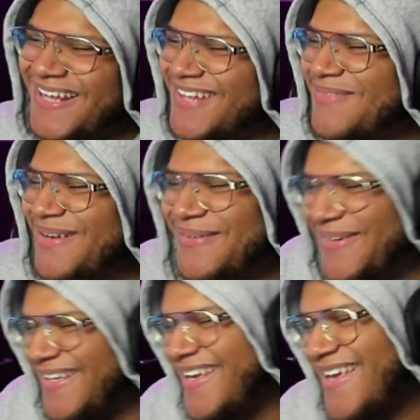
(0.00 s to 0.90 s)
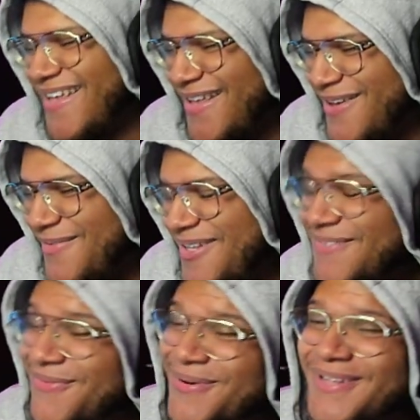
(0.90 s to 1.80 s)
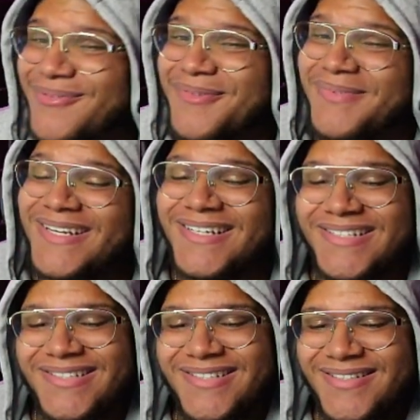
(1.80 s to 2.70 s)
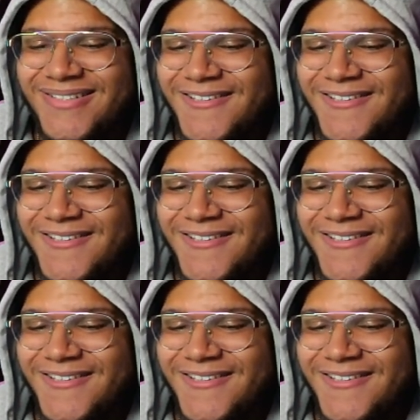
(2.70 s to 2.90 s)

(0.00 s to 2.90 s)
am I doing? What is 43 minutes?